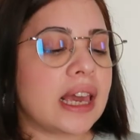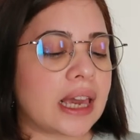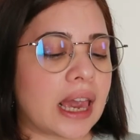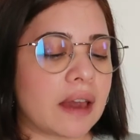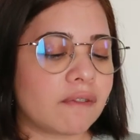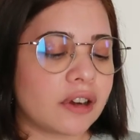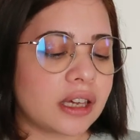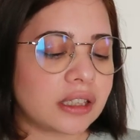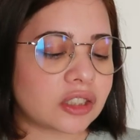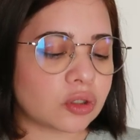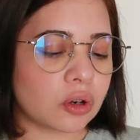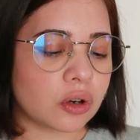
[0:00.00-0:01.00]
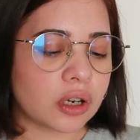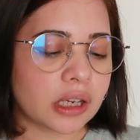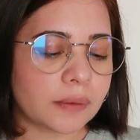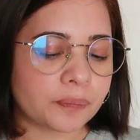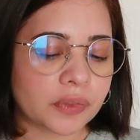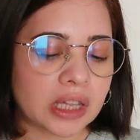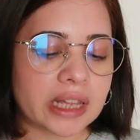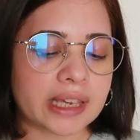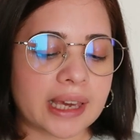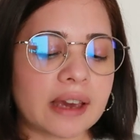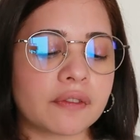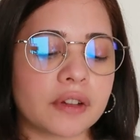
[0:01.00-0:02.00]
Every story,
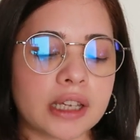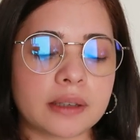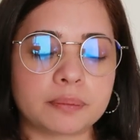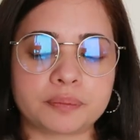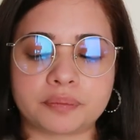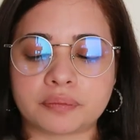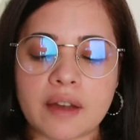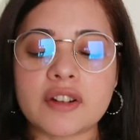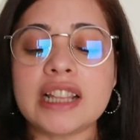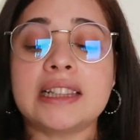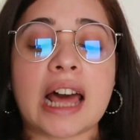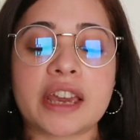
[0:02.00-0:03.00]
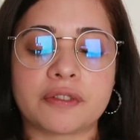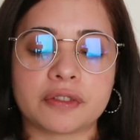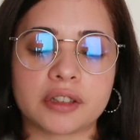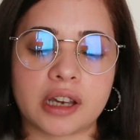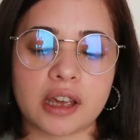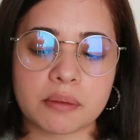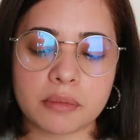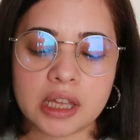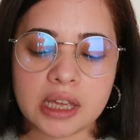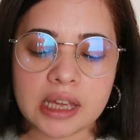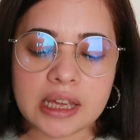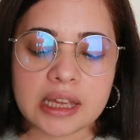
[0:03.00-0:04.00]
like every lifetime,
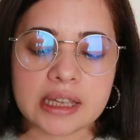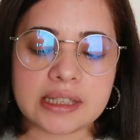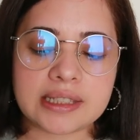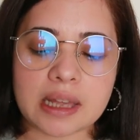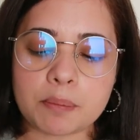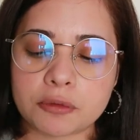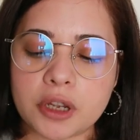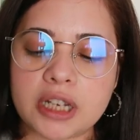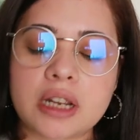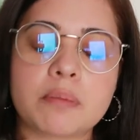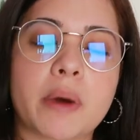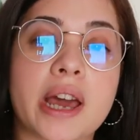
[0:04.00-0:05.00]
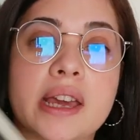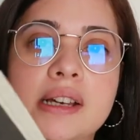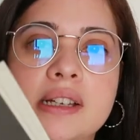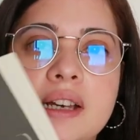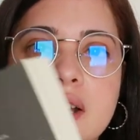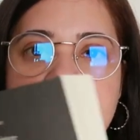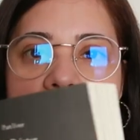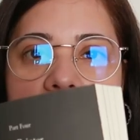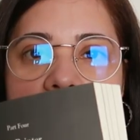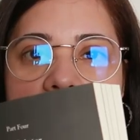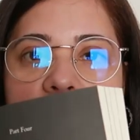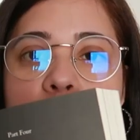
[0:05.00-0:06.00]
is separated by
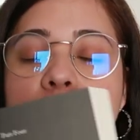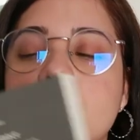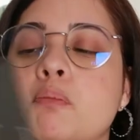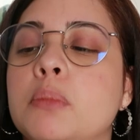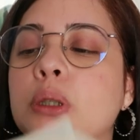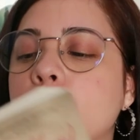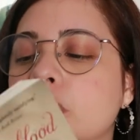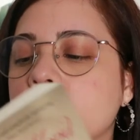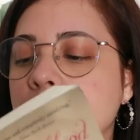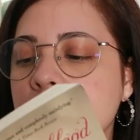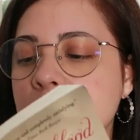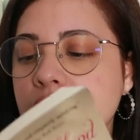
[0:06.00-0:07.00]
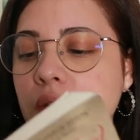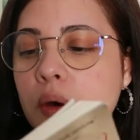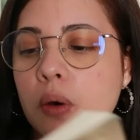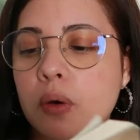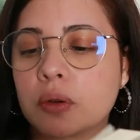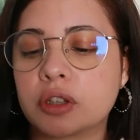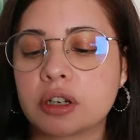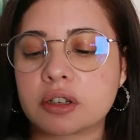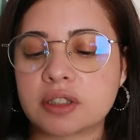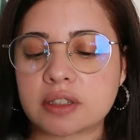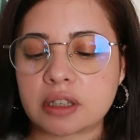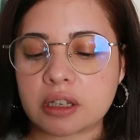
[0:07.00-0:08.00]
a certain moon. So
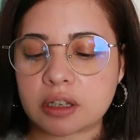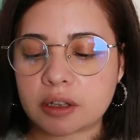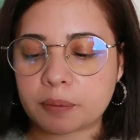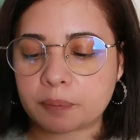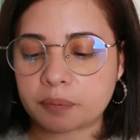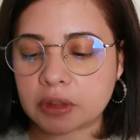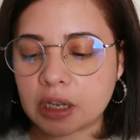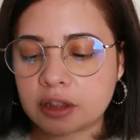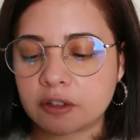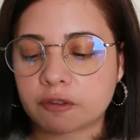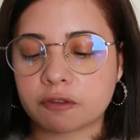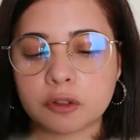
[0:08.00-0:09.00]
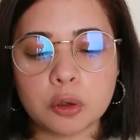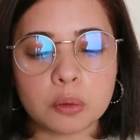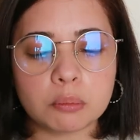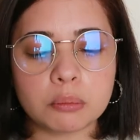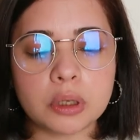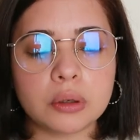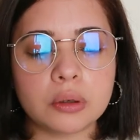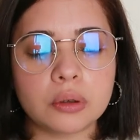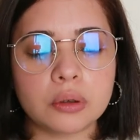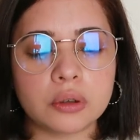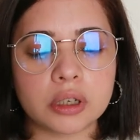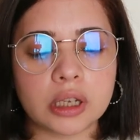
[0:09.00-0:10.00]
there's the fruit
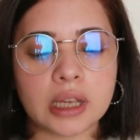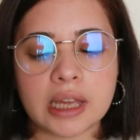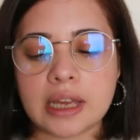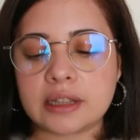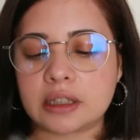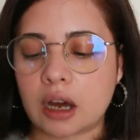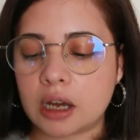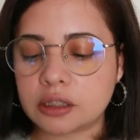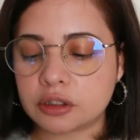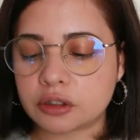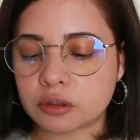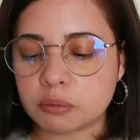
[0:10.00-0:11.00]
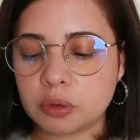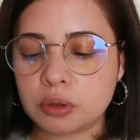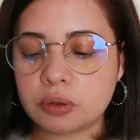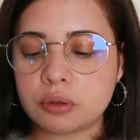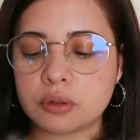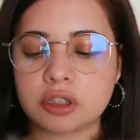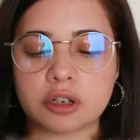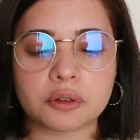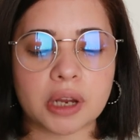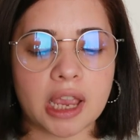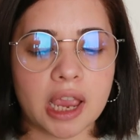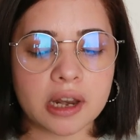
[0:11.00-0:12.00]
moon, the hunter moon, the
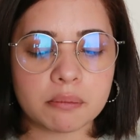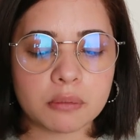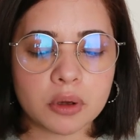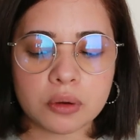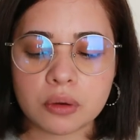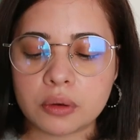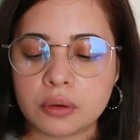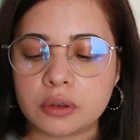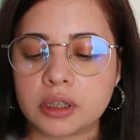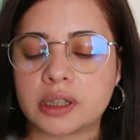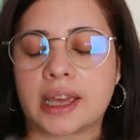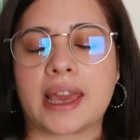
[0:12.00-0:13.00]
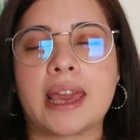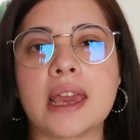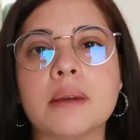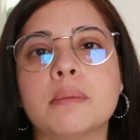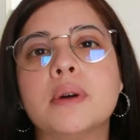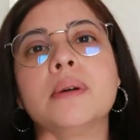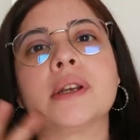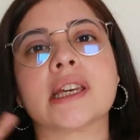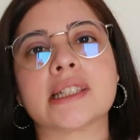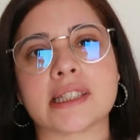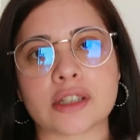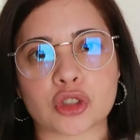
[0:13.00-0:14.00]
grain moon, the hay moon,
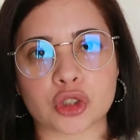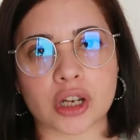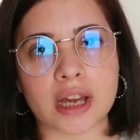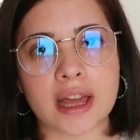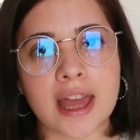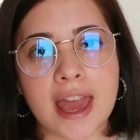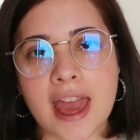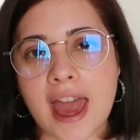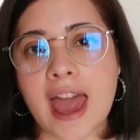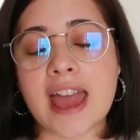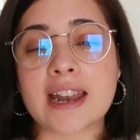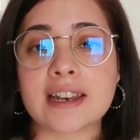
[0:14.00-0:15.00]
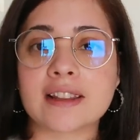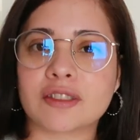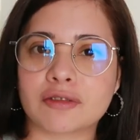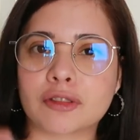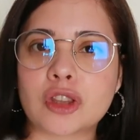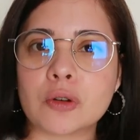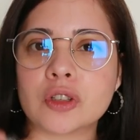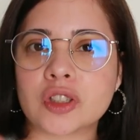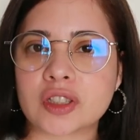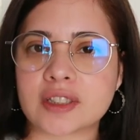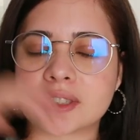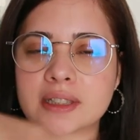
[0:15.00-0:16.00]
etc. And
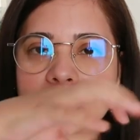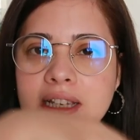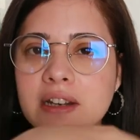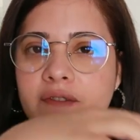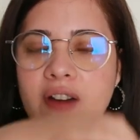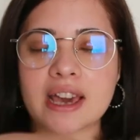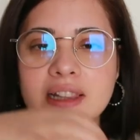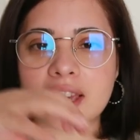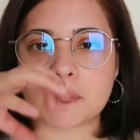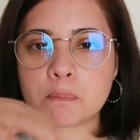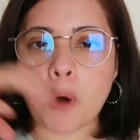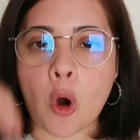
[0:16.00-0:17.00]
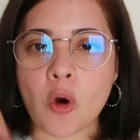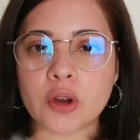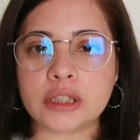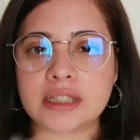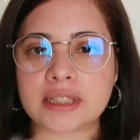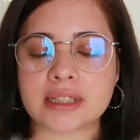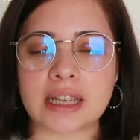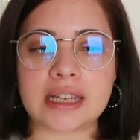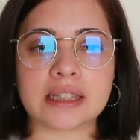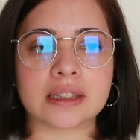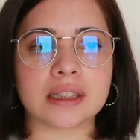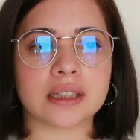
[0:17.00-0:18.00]
those signify like points
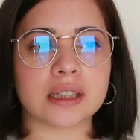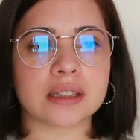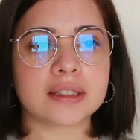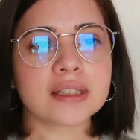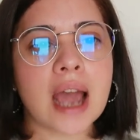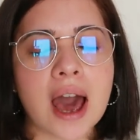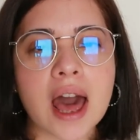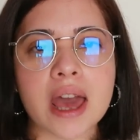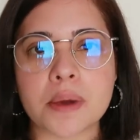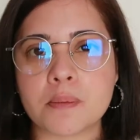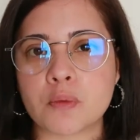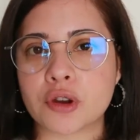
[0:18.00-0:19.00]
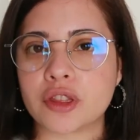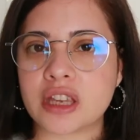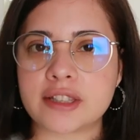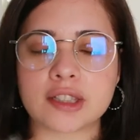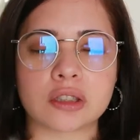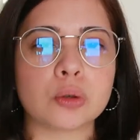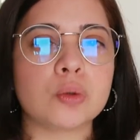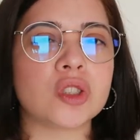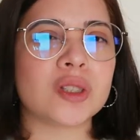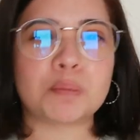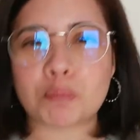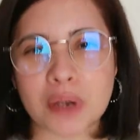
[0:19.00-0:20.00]
in time where these two
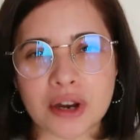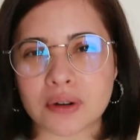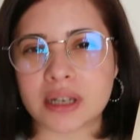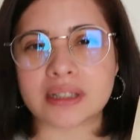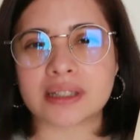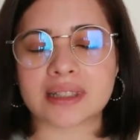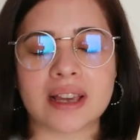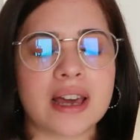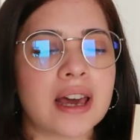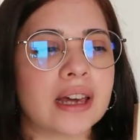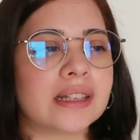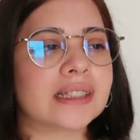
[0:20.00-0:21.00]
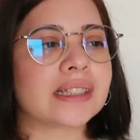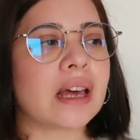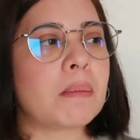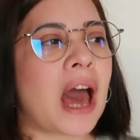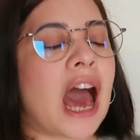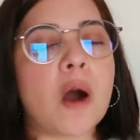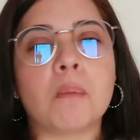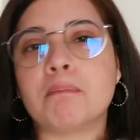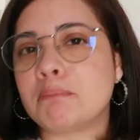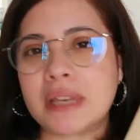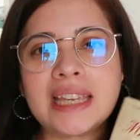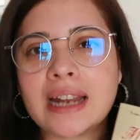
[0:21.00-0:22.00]
spirits somehow
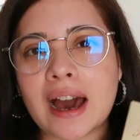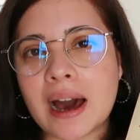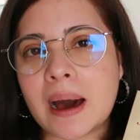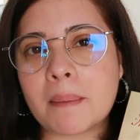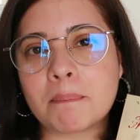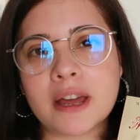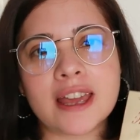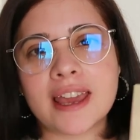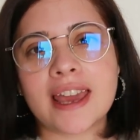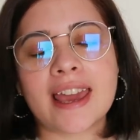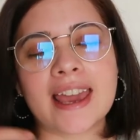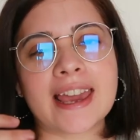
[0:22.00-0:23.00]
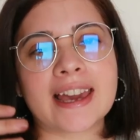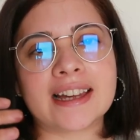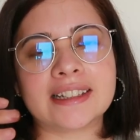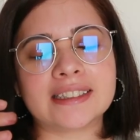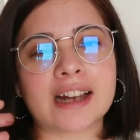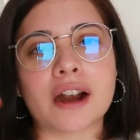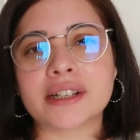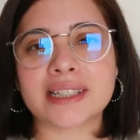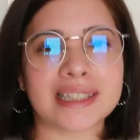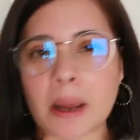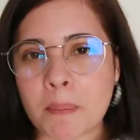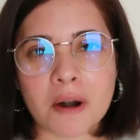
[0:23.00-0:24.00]
meet up and are
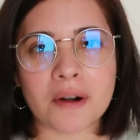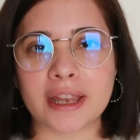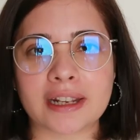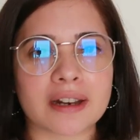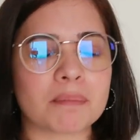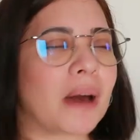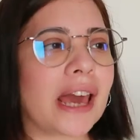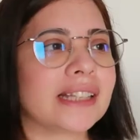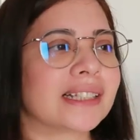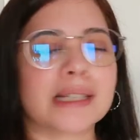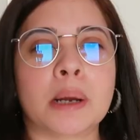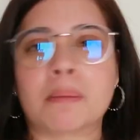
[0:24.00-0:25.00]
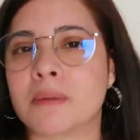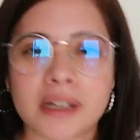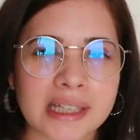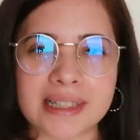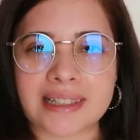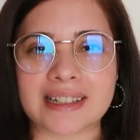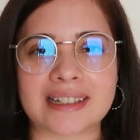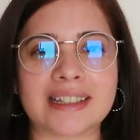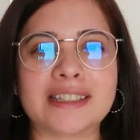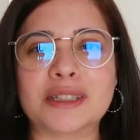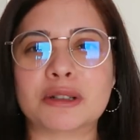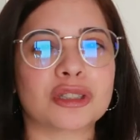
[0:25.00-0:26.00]
separated by some reason,
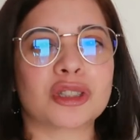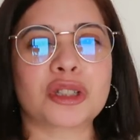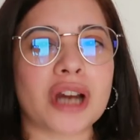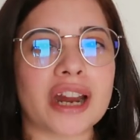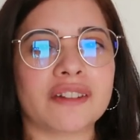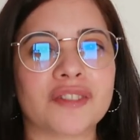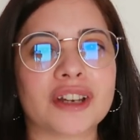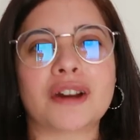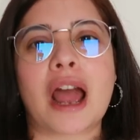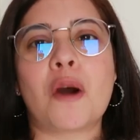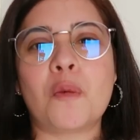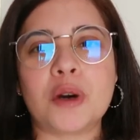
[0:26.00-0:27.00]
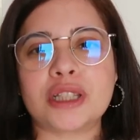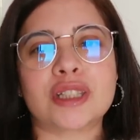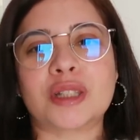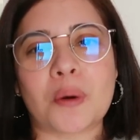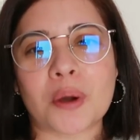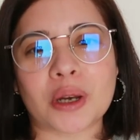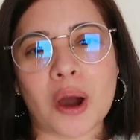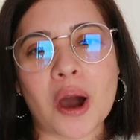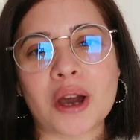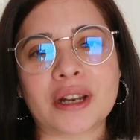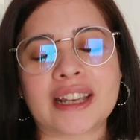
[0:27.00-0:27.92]
and you're trying to figure out what's going on.